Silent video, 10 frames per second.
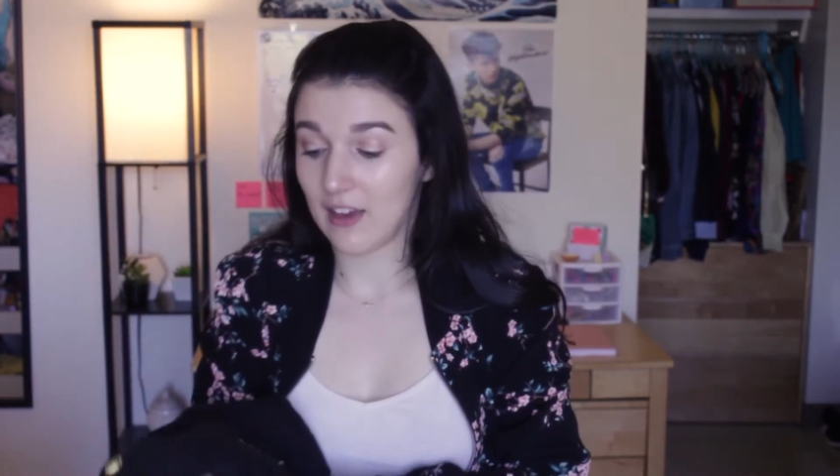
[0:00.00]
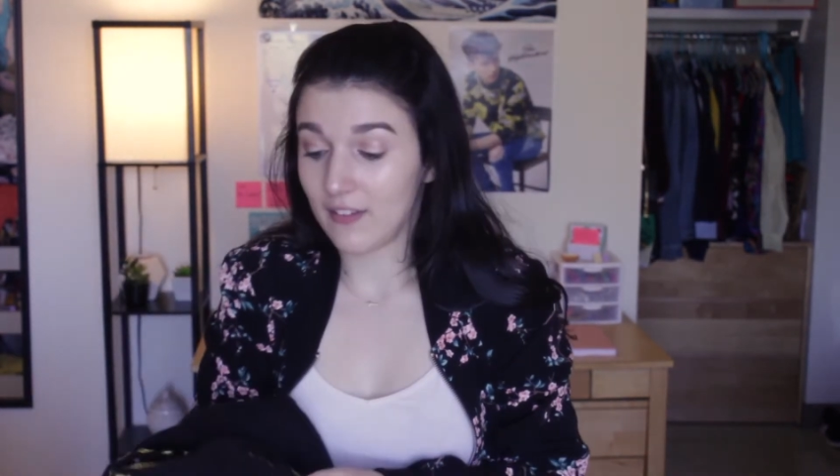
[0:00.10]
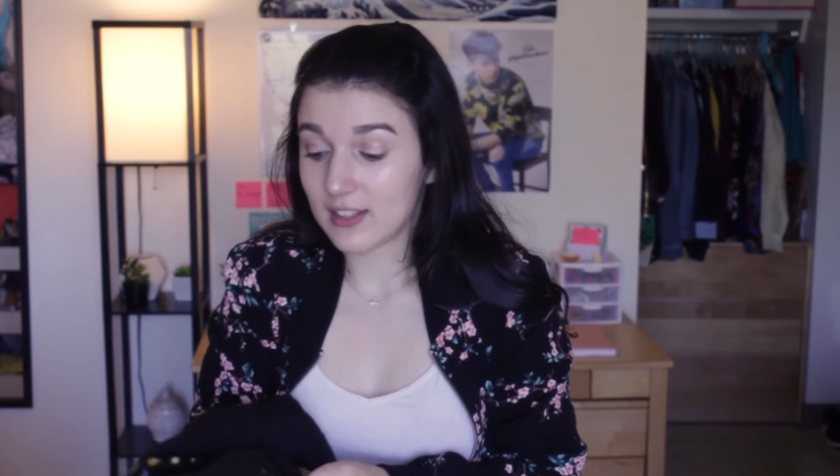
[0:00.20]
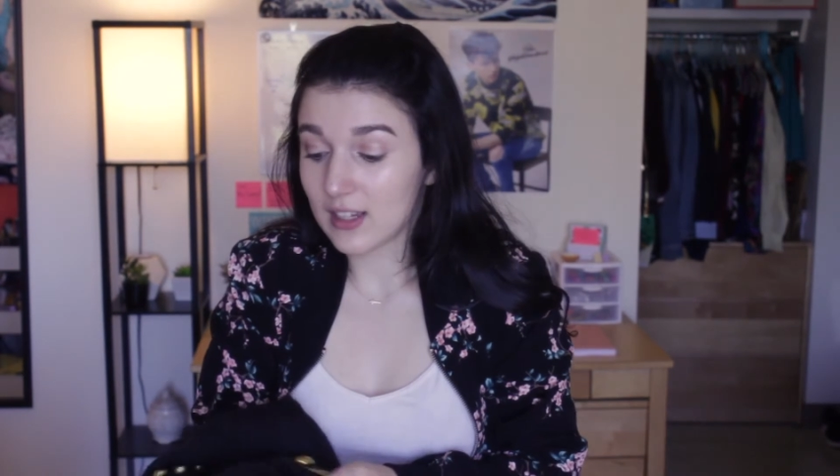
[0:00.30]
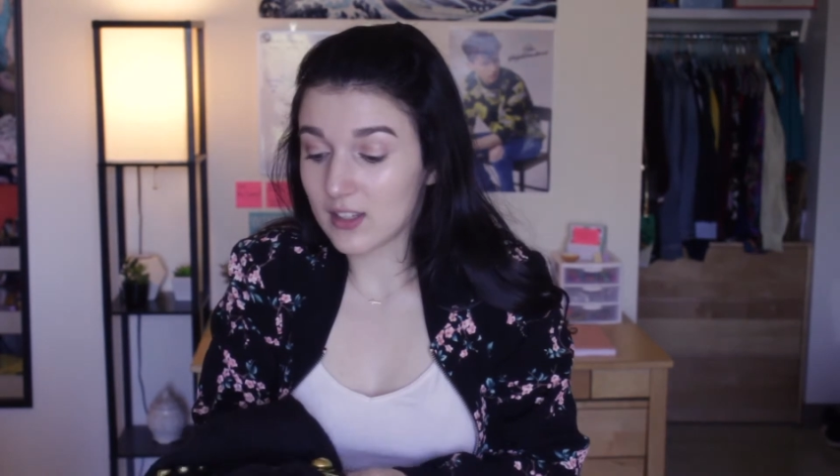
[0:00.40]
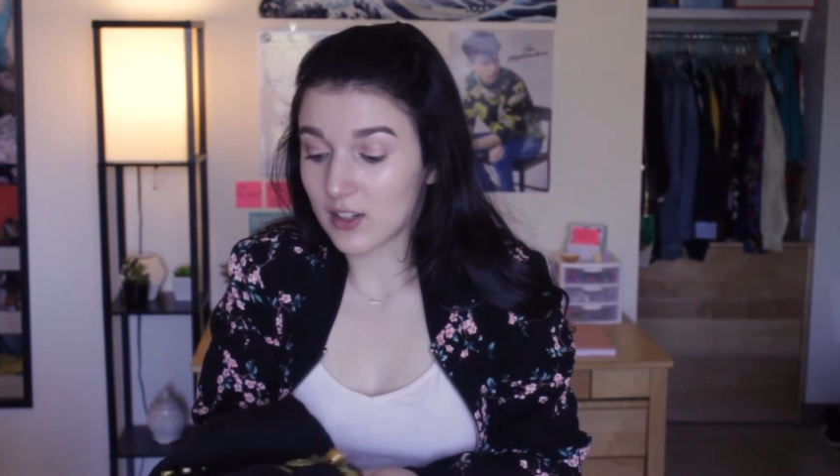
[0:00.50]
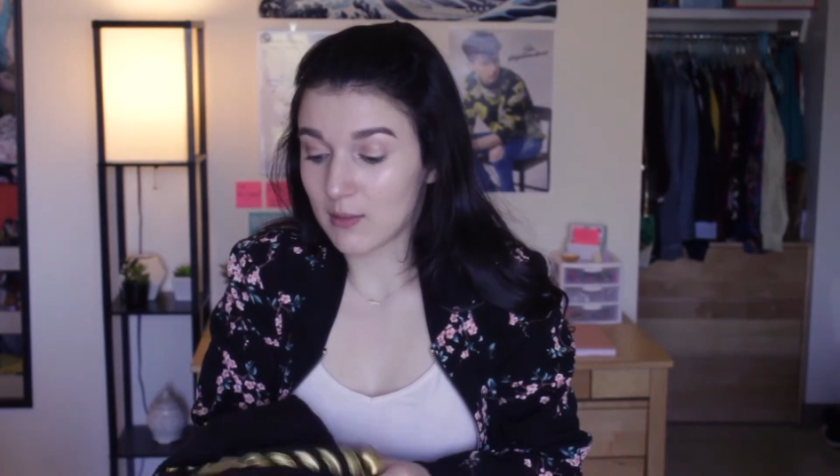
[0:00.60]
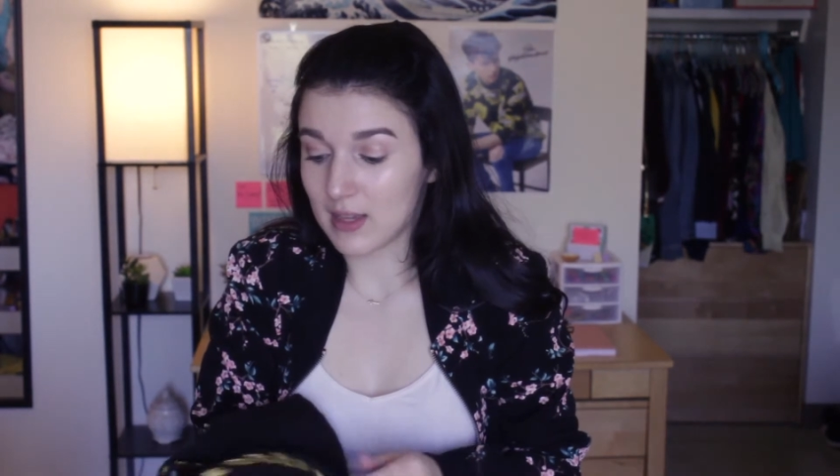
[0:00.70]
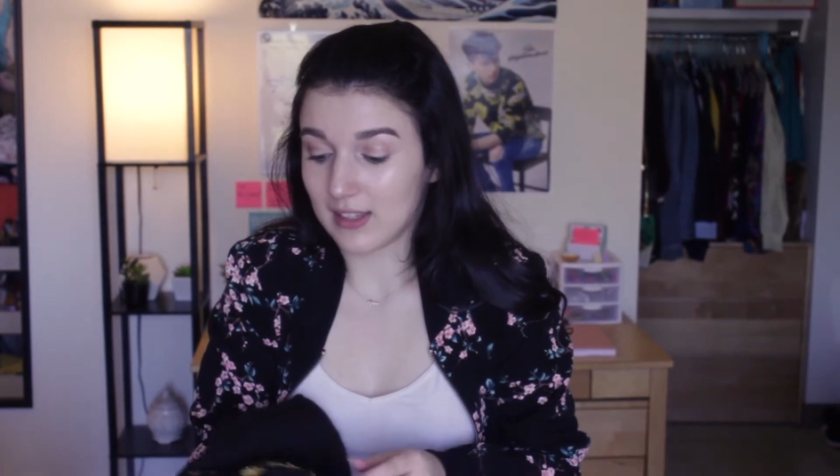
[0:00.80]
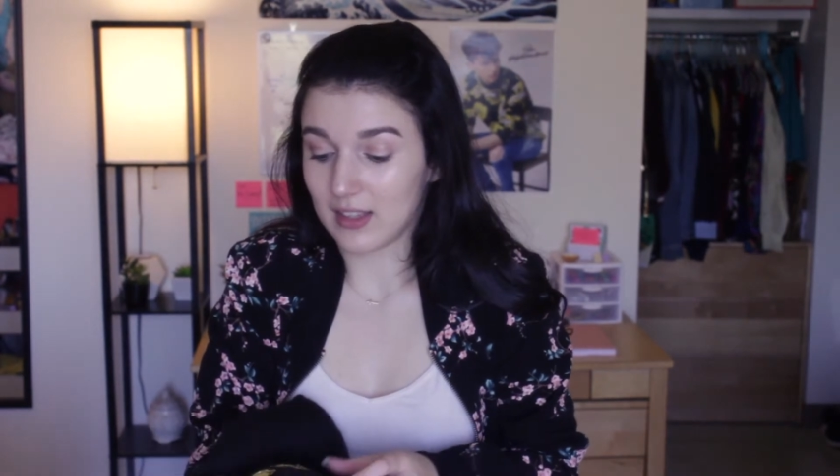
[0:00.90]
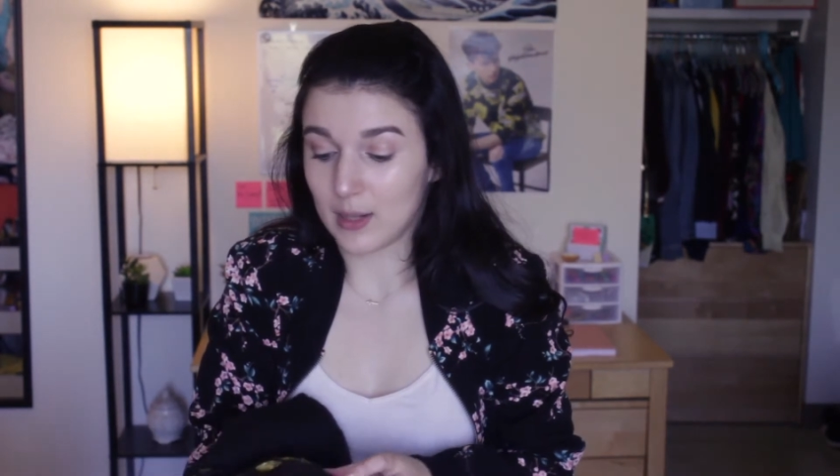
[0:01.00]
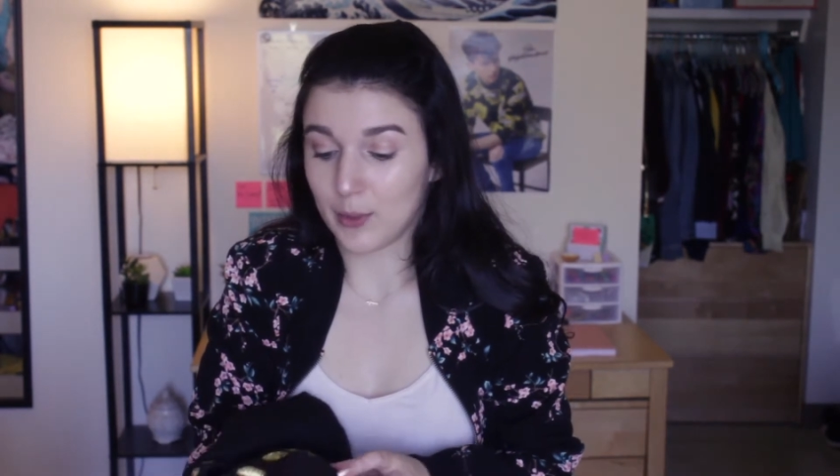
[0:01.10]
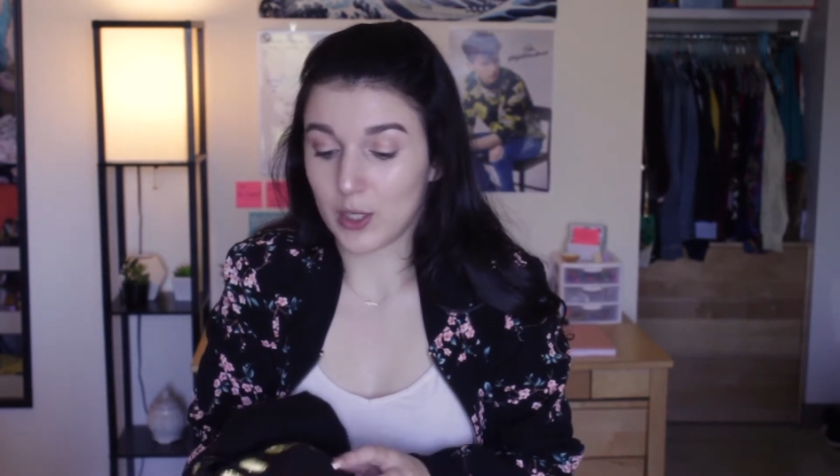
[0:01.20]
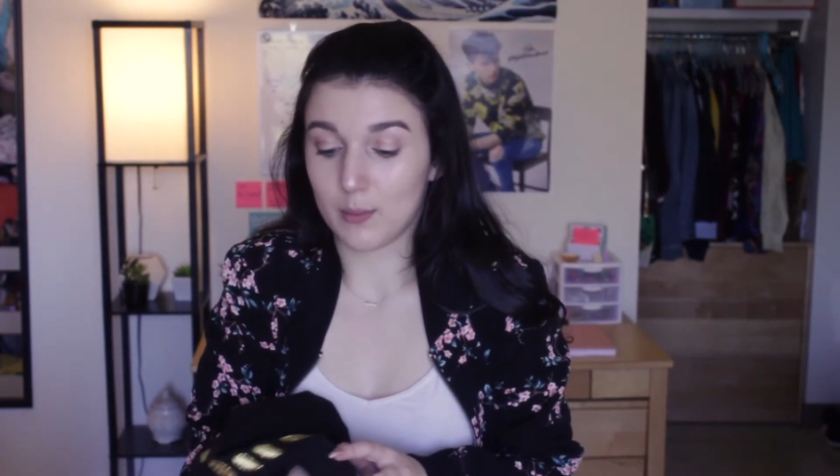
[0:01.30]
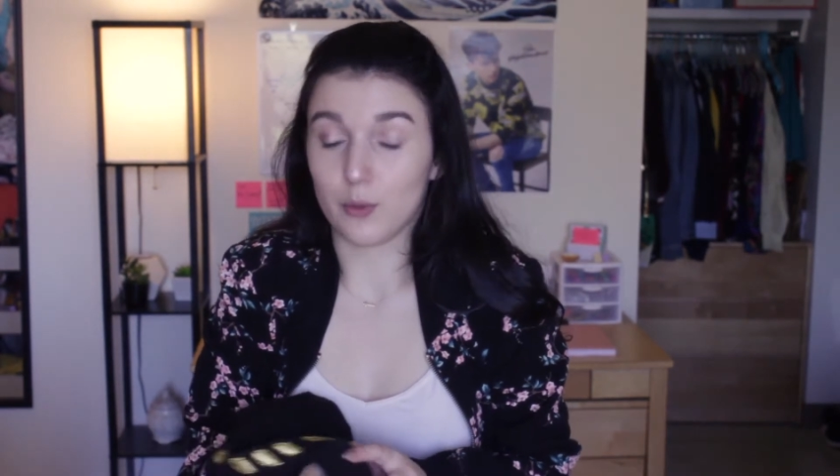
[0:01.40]
If it doesn't look amazing, then
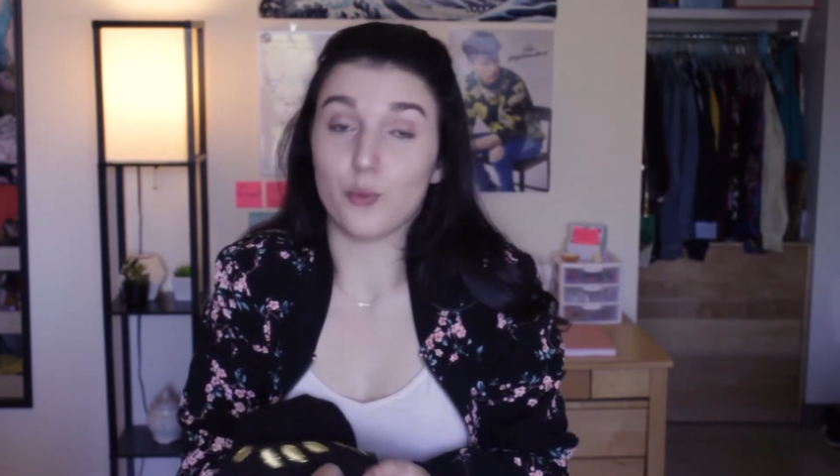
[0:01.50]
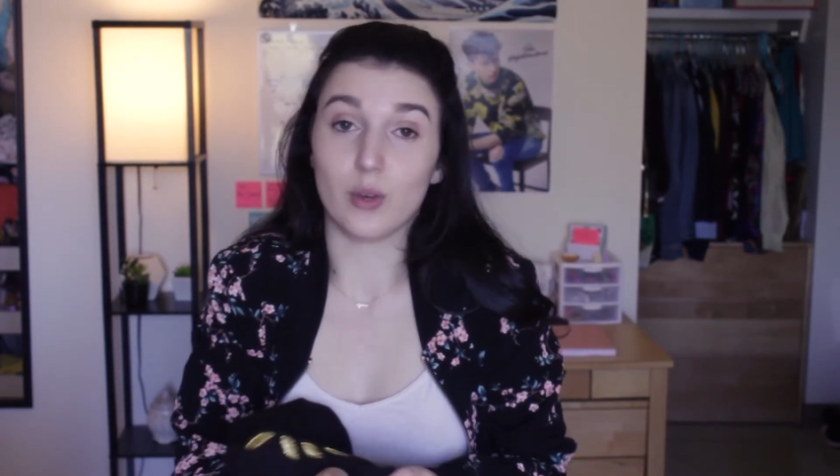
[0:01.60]
I'm gonna be